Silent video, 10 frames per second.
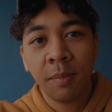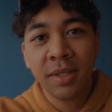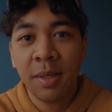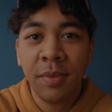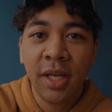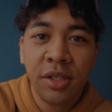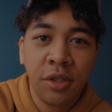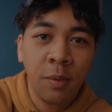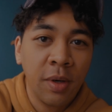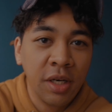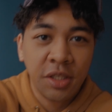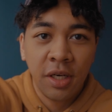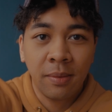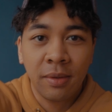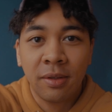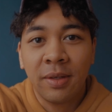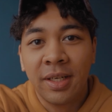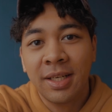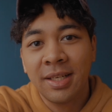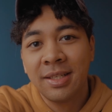But something I do want to share real
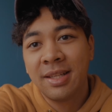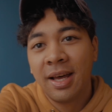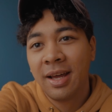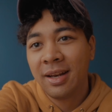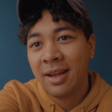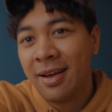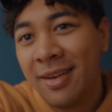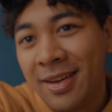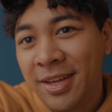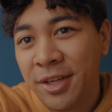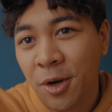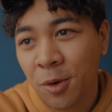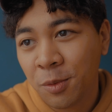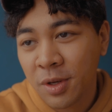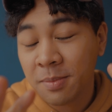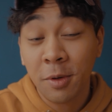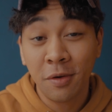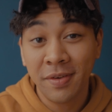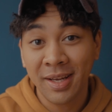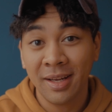quick is that, you know, with
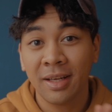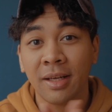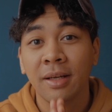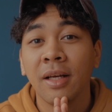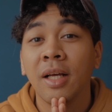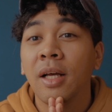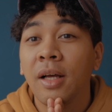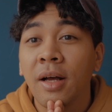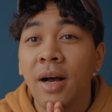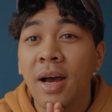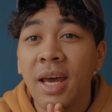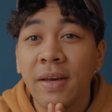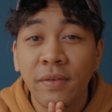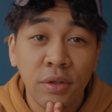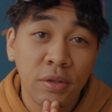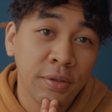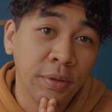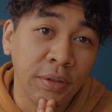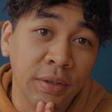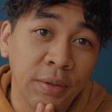moving, I have a new
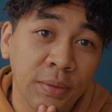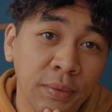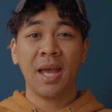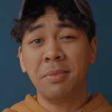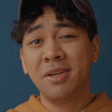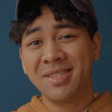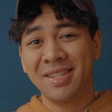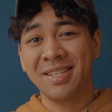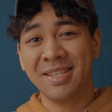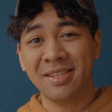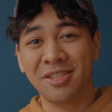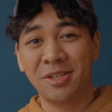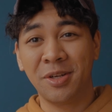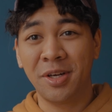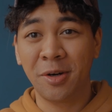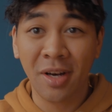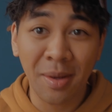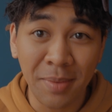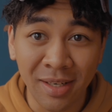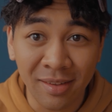studio. I've been using this as a studio, and I
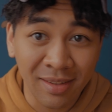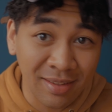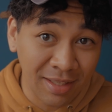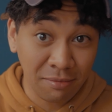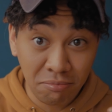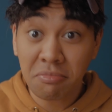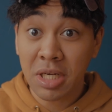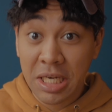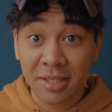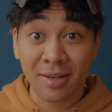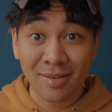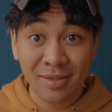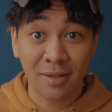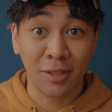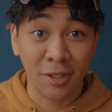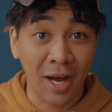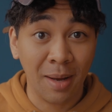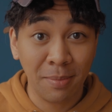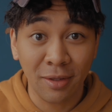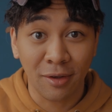mean, it, it does the
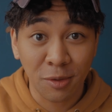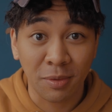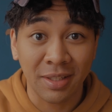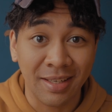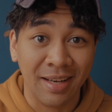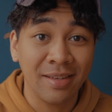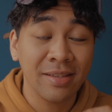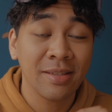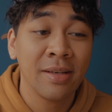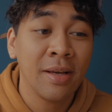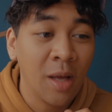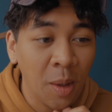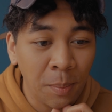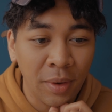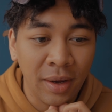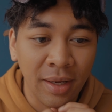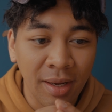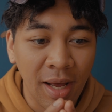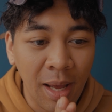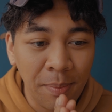job. It looks really nice.
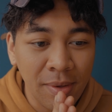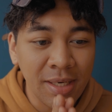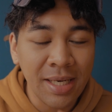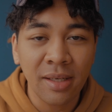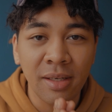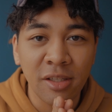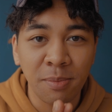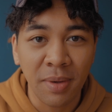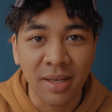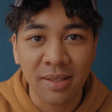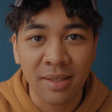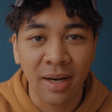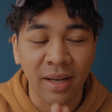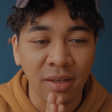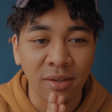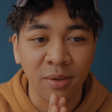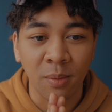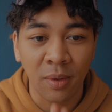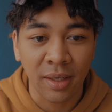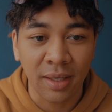But I've been needing a space that I can do
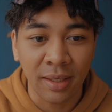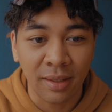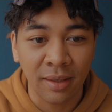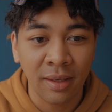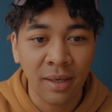work in